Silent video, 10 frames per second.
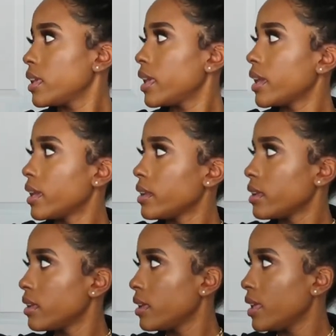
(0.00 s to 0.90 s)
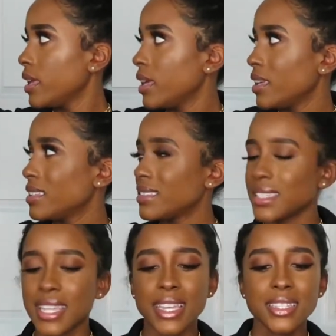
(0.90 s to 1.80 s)
And
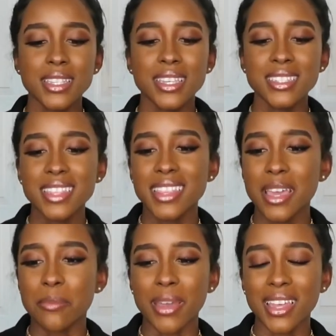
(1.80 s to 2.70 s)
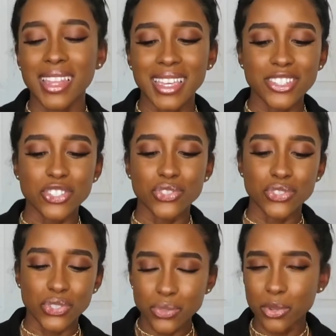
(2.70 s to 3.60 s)
the taste isn't that bad. Like, it's
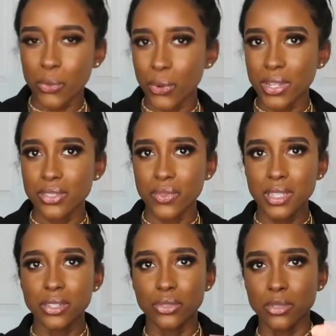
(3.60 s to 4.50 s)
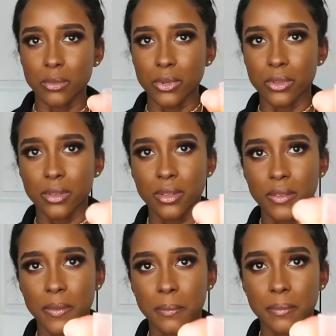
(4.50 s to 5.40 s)
doable. It's really doable.
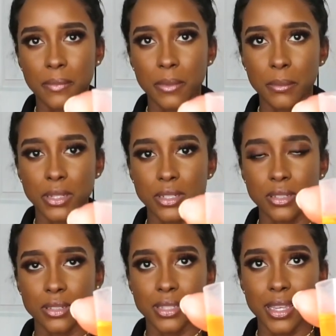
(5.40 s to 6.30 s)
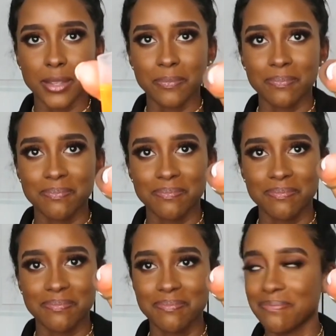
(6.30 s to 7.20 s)
But it just looks like
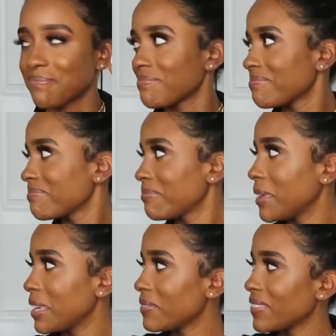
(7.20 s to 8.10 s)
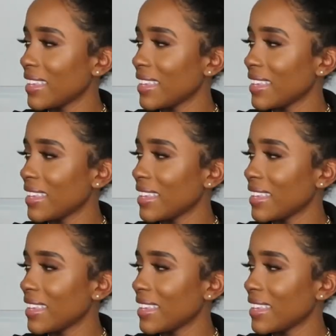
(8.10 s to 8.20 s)
pee.